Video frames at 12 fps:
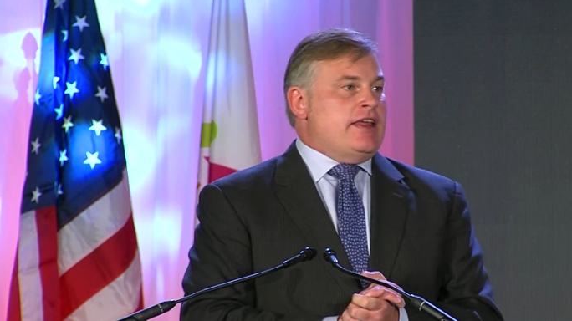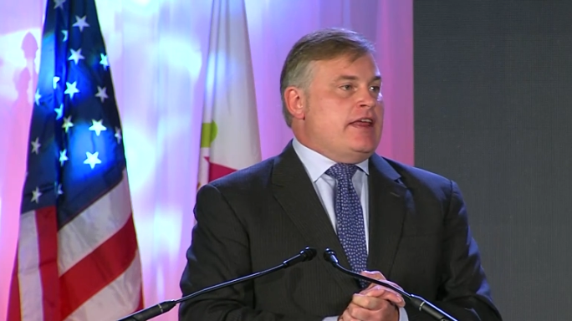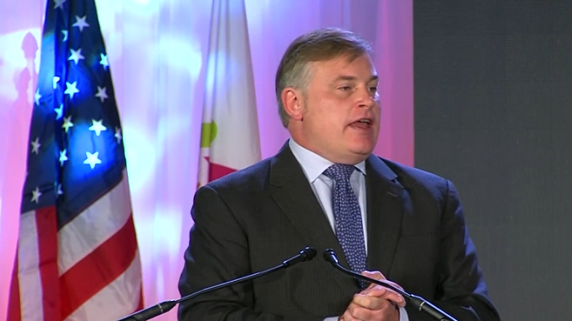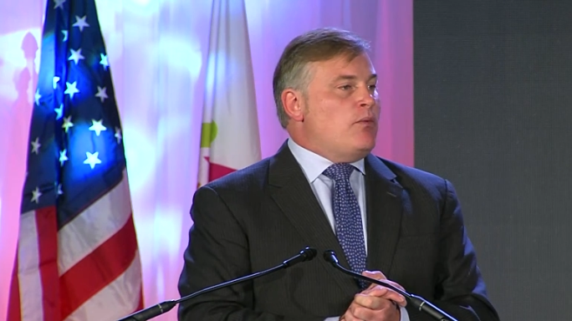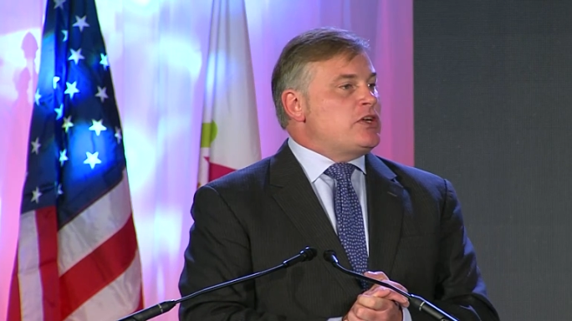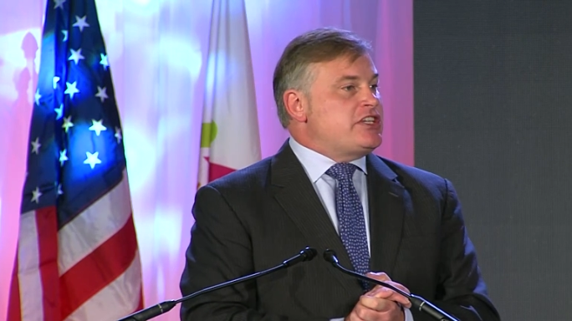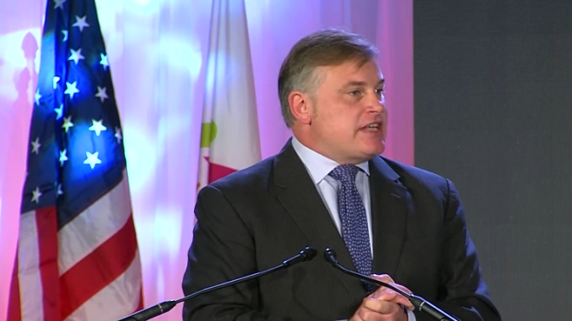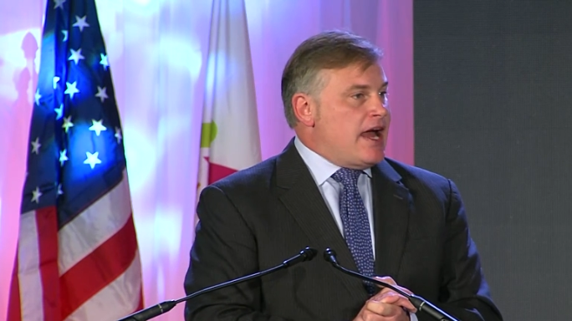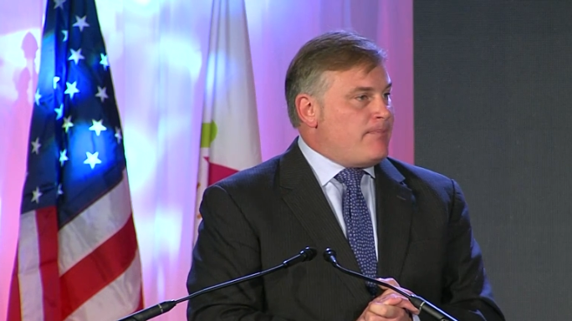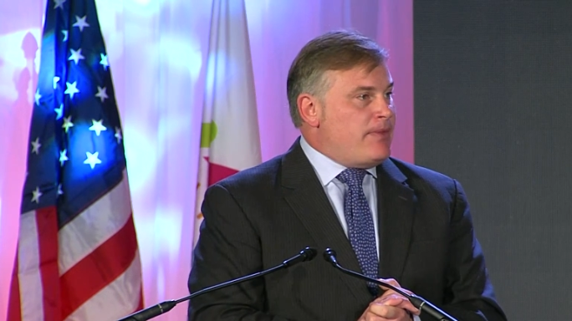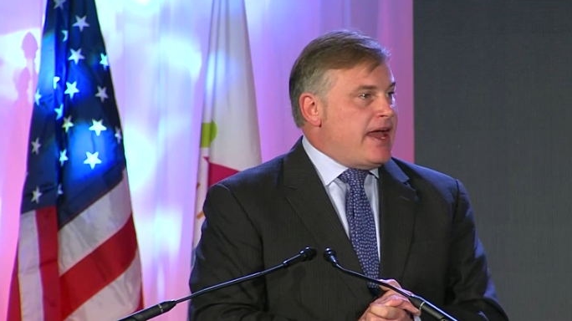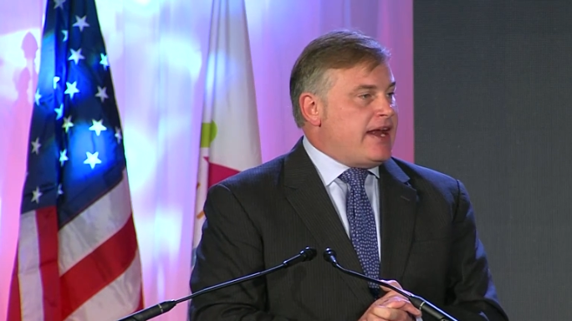It would
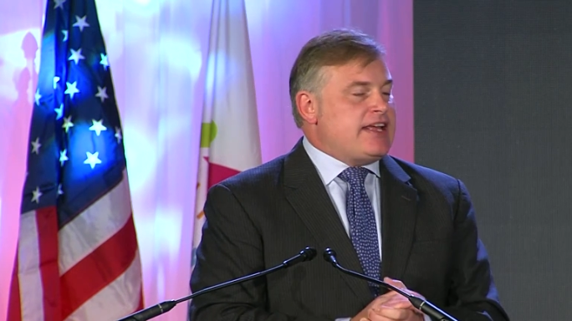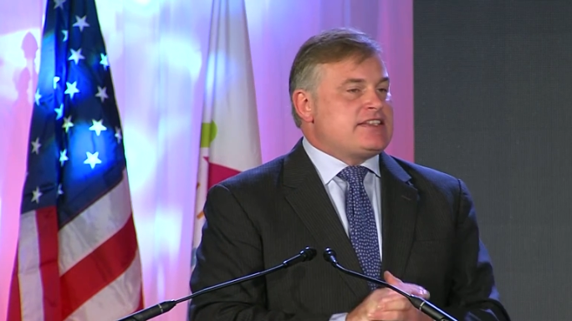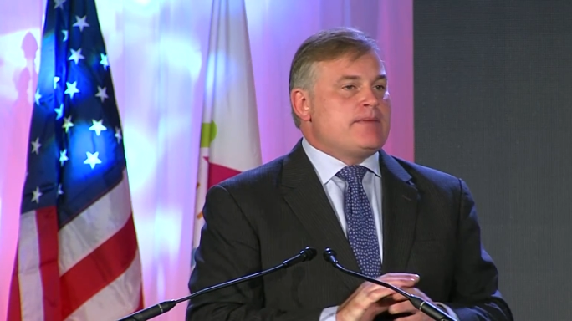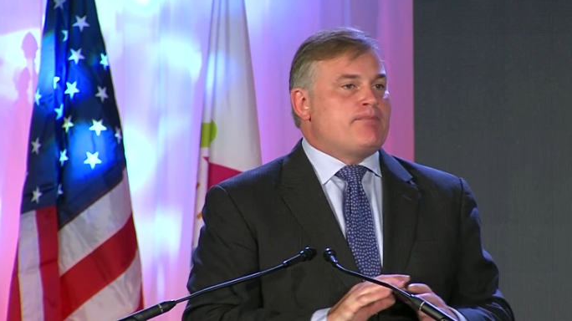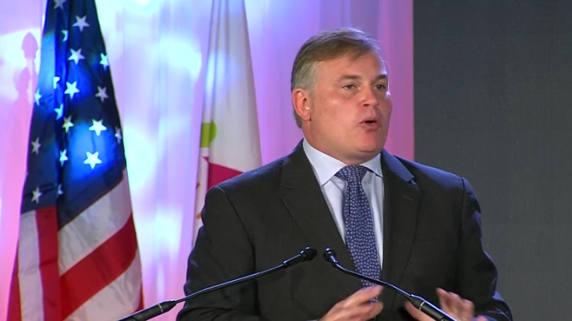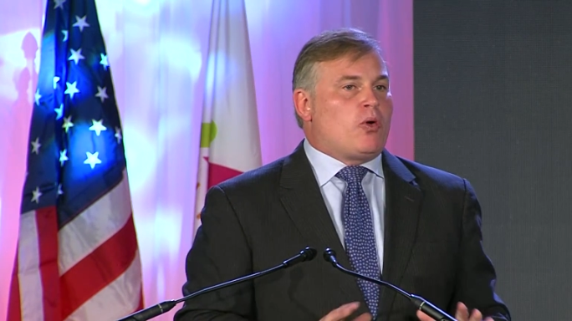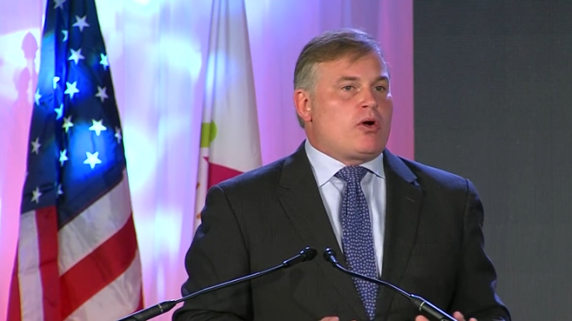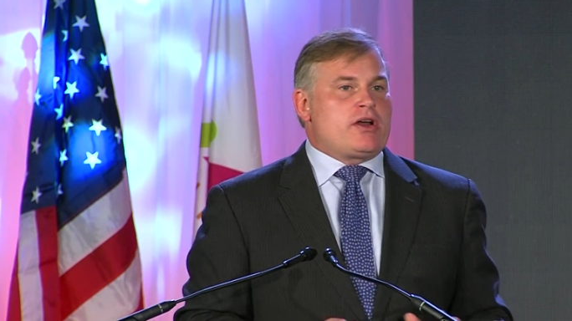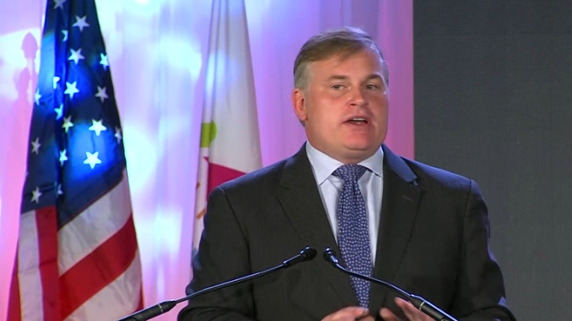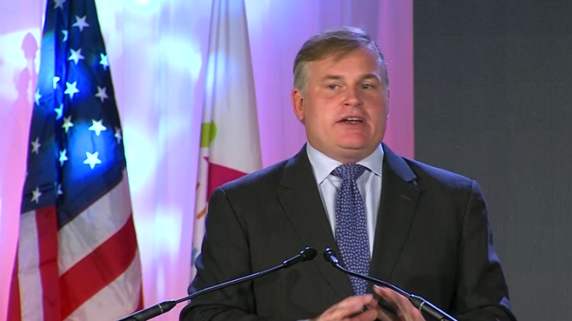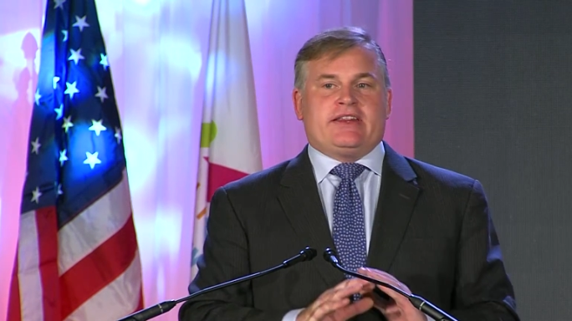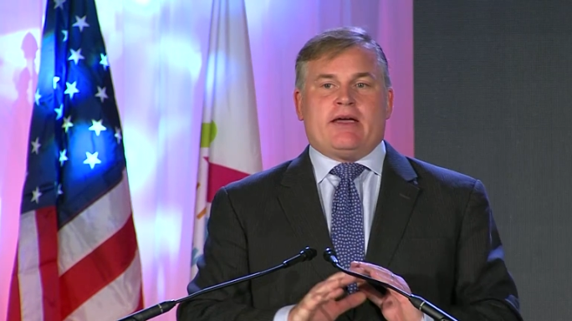stop that. It's
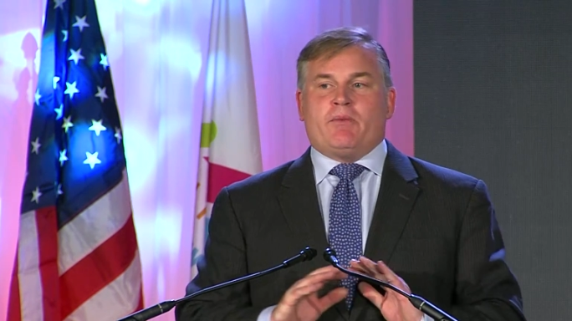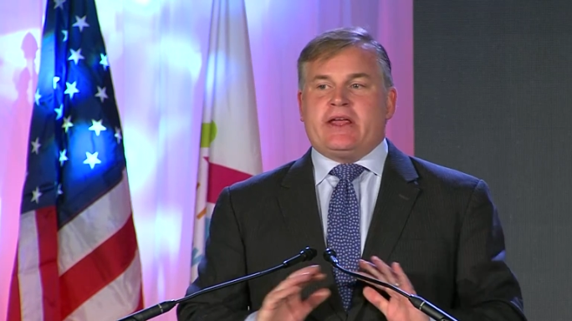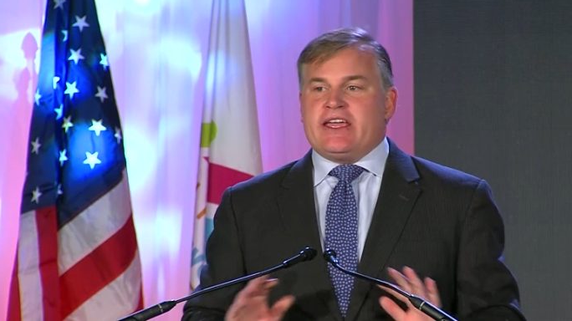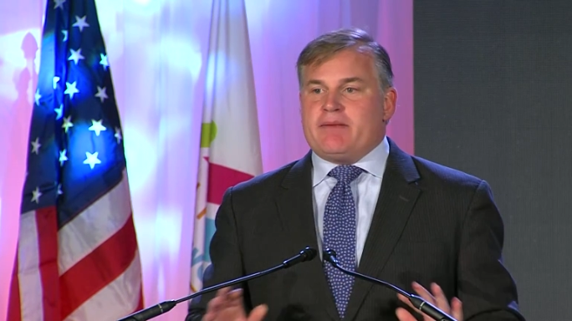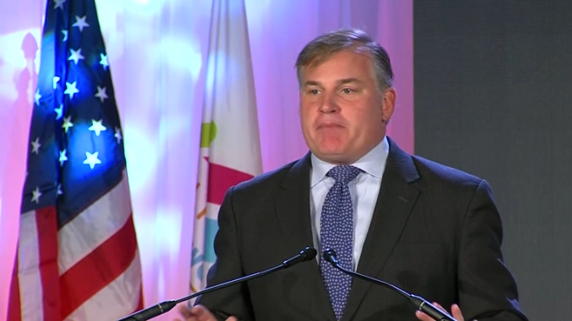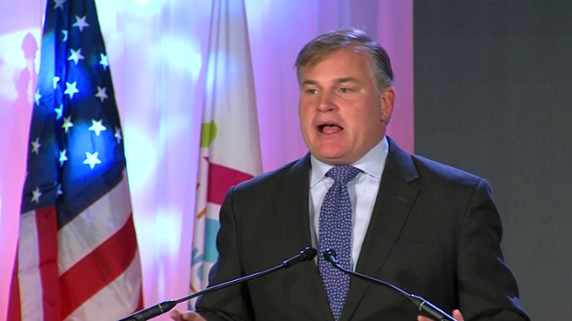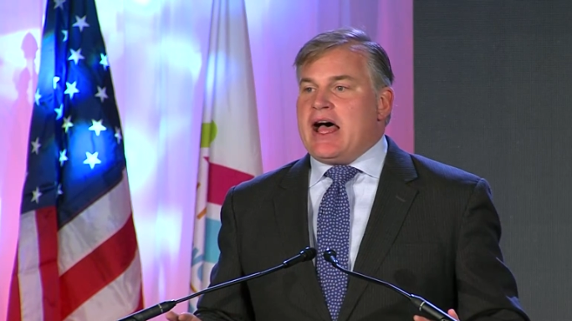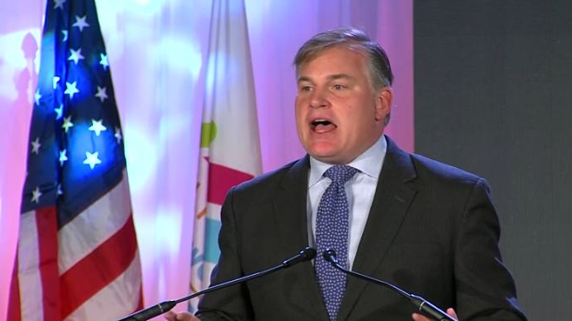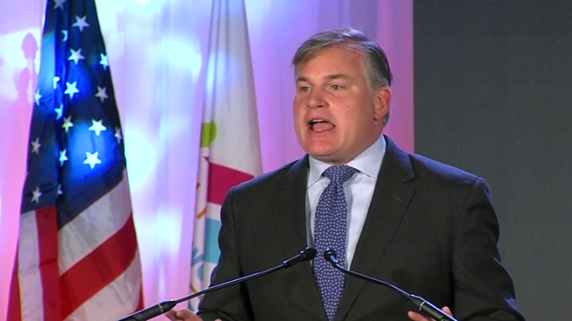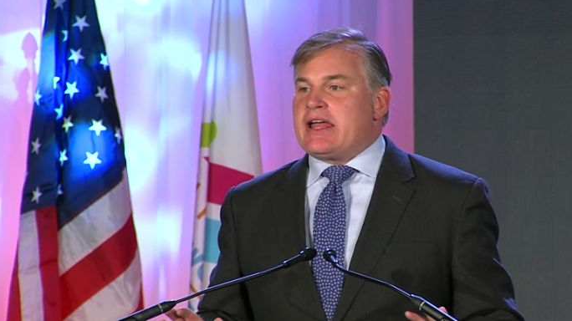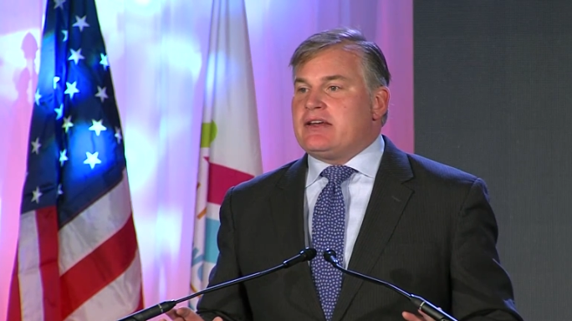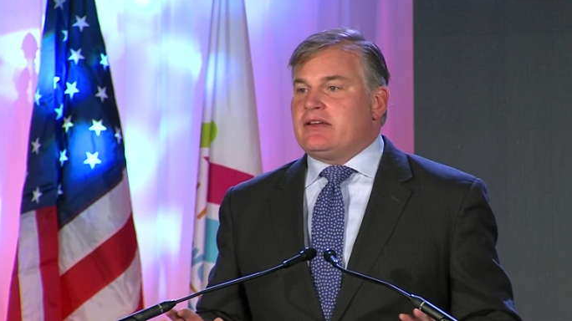important that we get
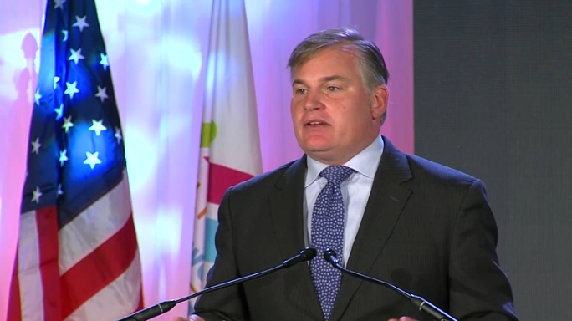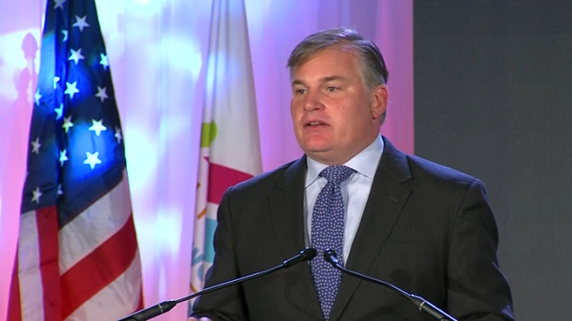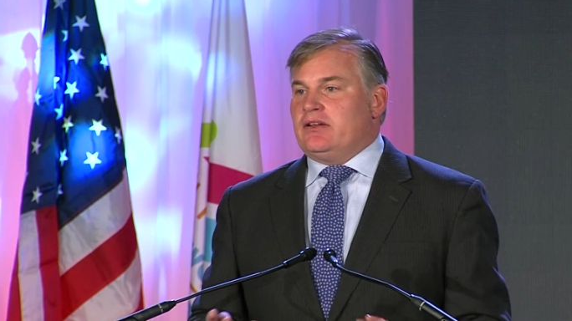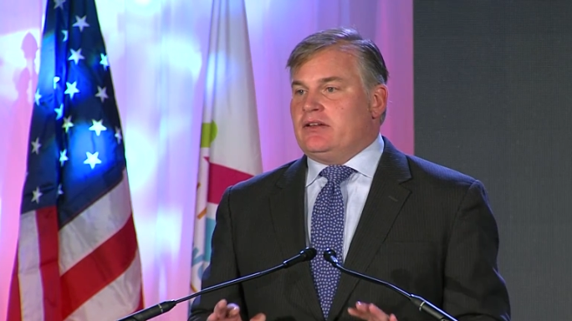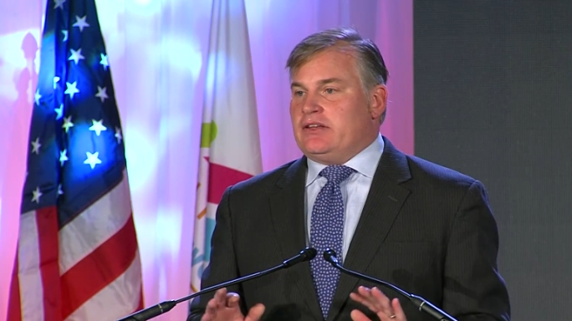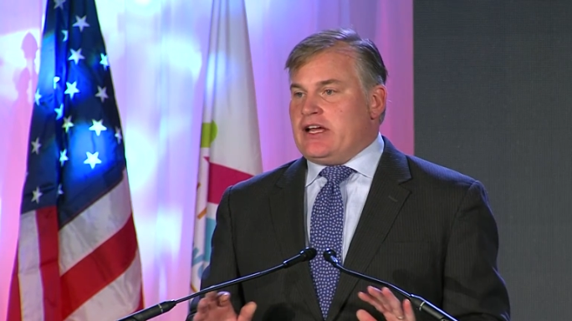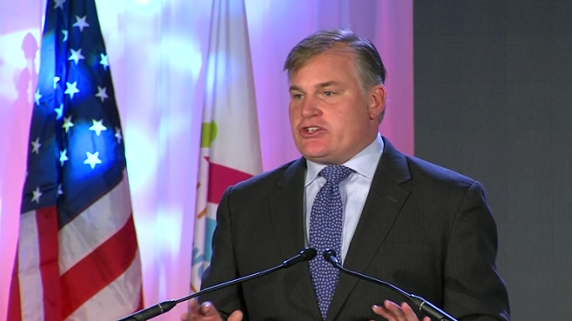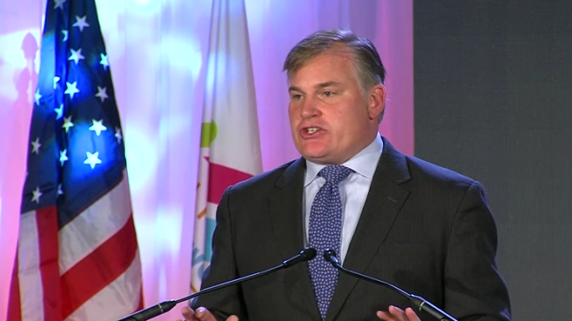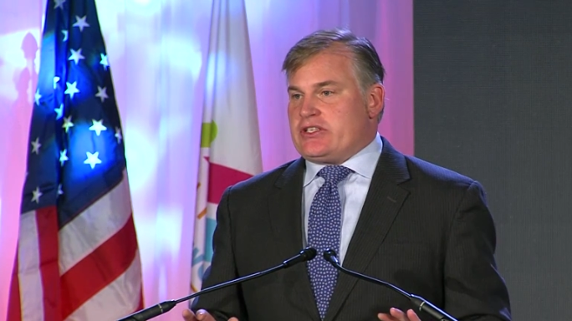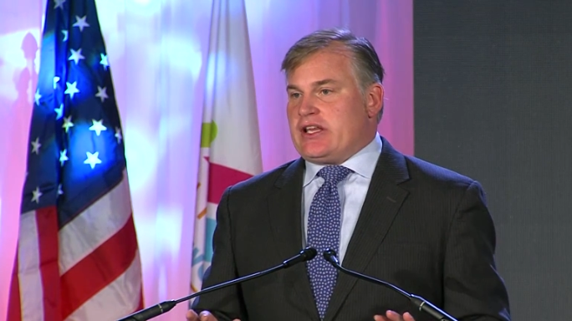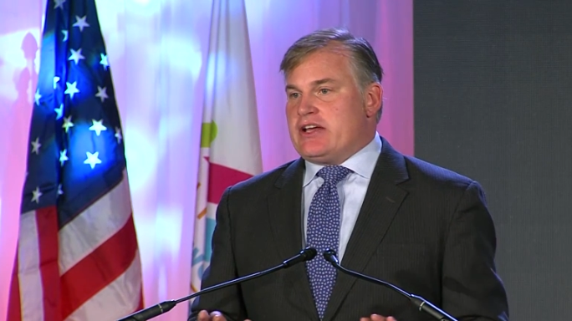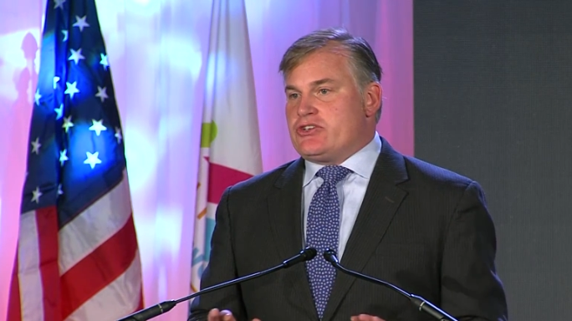behind
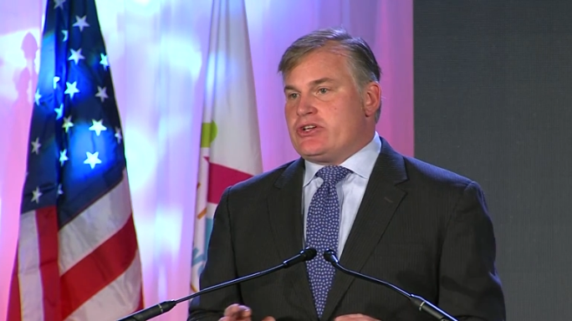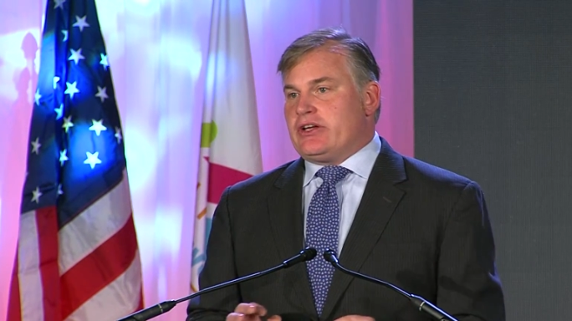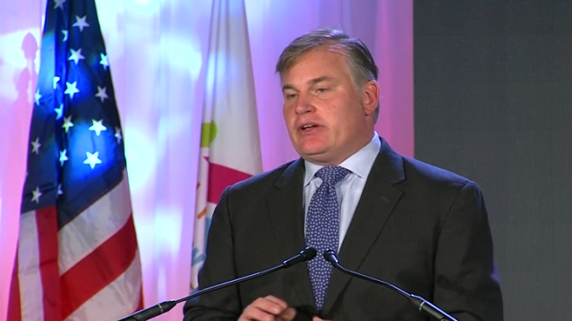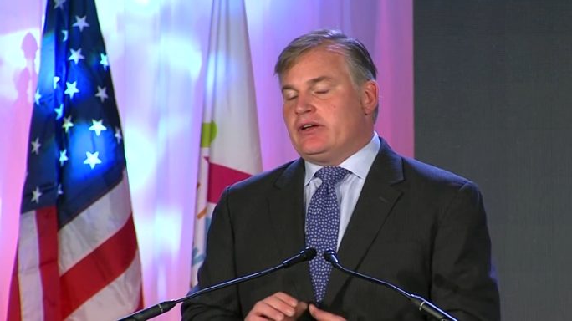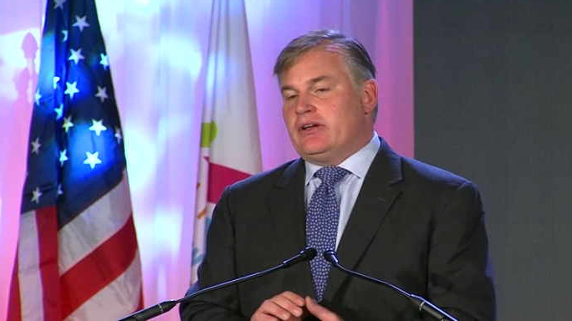legislation